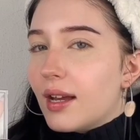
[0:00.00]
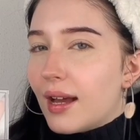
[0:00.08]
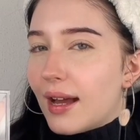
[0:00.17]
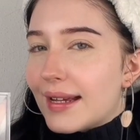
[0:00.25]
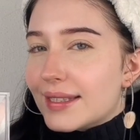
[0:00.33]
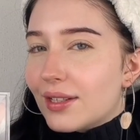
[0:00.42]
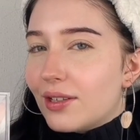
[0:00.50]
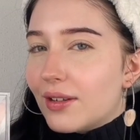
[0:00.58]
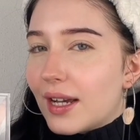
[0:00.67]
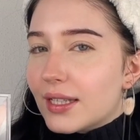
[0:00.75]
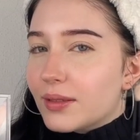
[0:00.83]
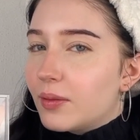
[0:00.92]
As
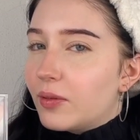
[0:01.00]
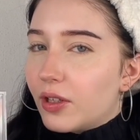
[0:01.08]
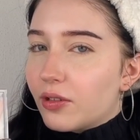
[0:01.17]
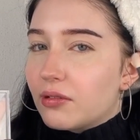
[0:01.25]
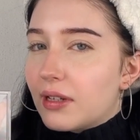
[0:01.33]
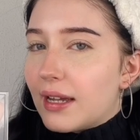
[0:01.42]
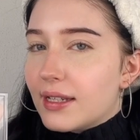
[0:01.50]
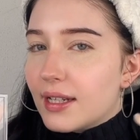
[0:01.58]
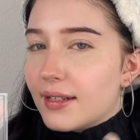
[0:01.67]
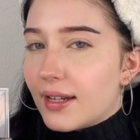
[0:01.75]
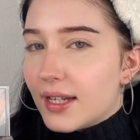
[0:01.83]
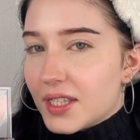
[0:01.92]
always, we want to create a
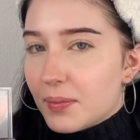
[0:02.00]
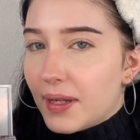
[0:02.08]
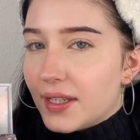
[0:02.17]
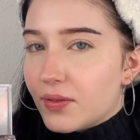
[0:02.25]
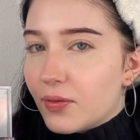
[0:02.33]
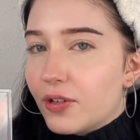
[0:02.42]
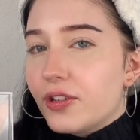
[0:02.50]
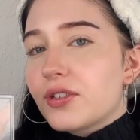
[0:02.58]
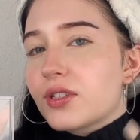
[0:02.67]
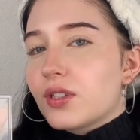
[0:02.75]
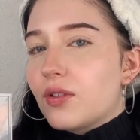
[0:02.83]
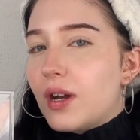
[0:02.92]
nice base
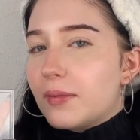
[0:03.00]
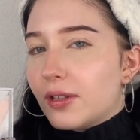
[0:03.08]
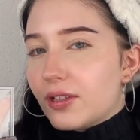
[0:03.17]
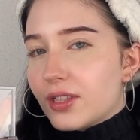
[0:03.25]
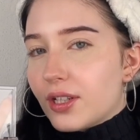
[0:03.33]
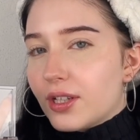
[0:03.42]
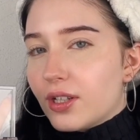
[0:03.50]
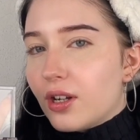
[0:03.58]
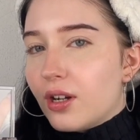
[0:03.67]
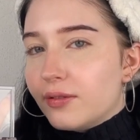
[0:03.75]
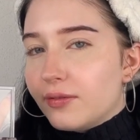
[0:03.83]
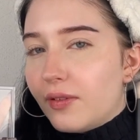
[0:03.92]
first, so I'm gonna start
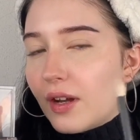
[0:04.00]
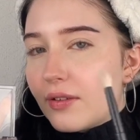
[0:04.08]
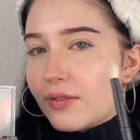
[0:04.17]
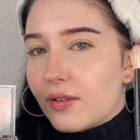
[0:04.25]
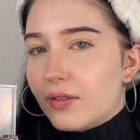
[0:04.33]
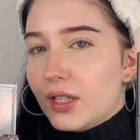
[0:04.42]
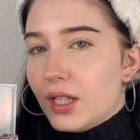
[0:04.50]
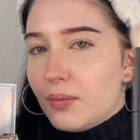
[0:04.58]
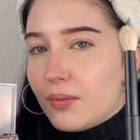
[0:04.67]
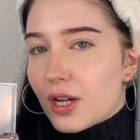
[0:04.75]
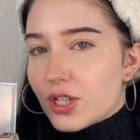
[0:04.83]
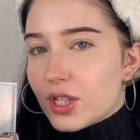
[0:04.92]
off with a really
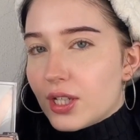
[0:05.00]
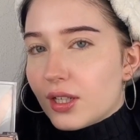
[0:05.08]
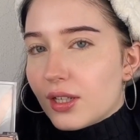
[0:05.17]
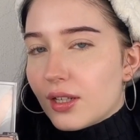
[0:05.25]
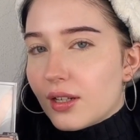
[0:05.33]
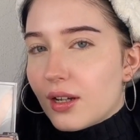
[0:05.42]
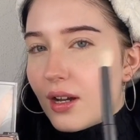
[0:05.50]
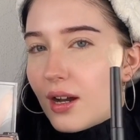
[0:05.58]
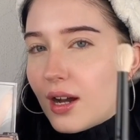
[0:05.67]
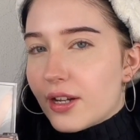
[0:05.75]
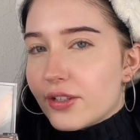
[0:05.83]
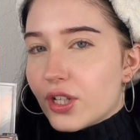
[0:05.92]
bushy
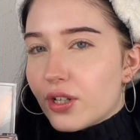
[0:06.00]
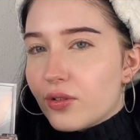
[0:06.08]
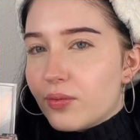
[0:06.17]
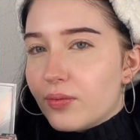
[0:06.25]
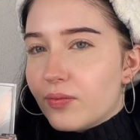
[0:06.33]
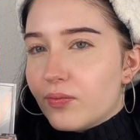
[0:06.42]
eyeshadow